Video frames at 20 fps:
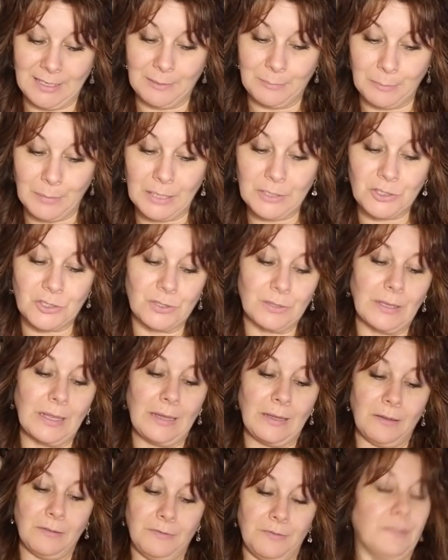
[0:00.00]
Much
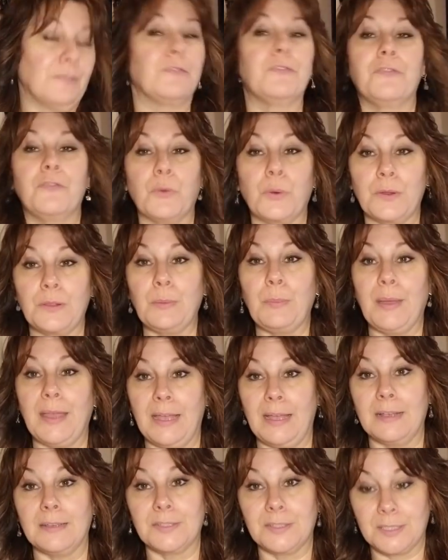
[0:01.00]
love for the
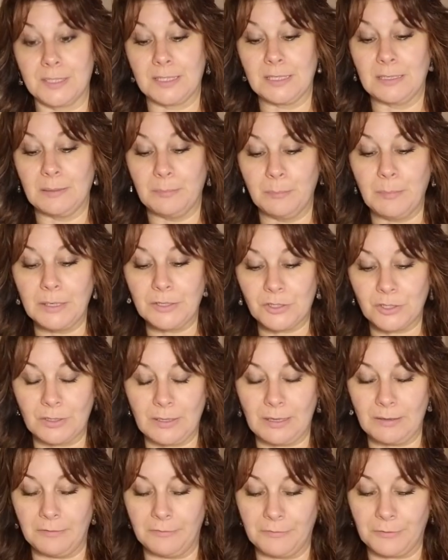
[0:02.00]
past. Much
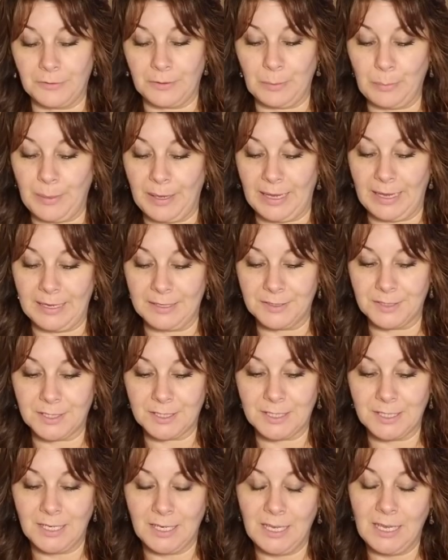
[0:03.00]
love for the
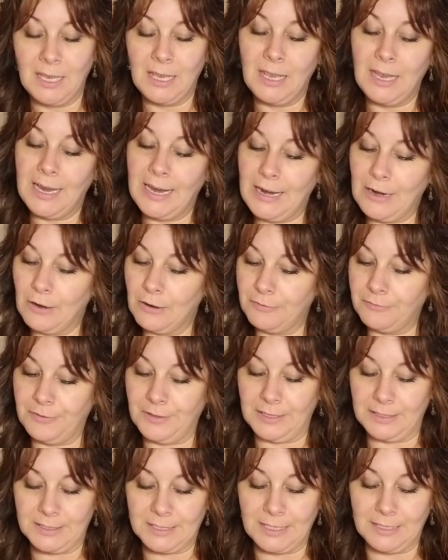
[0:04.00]
past.
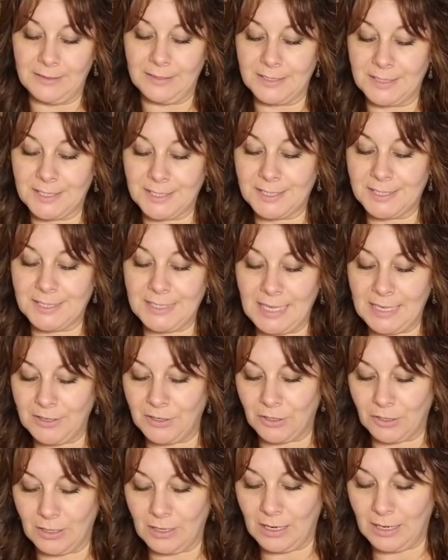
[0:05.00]
Hierophant in the
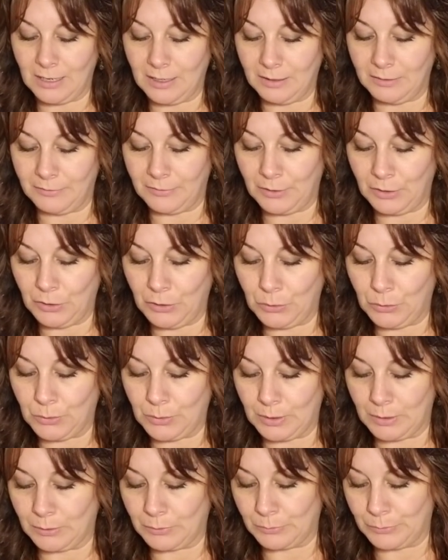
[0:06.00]
center of
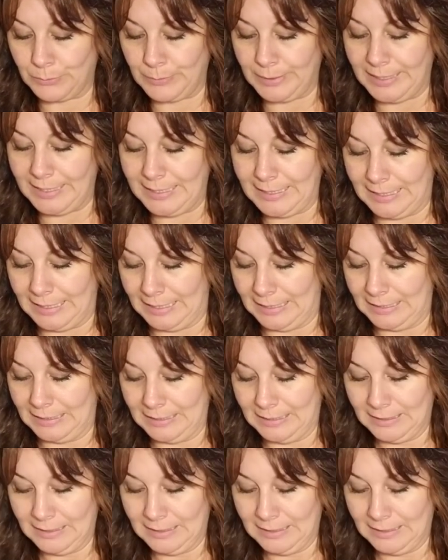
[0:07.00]
your reading.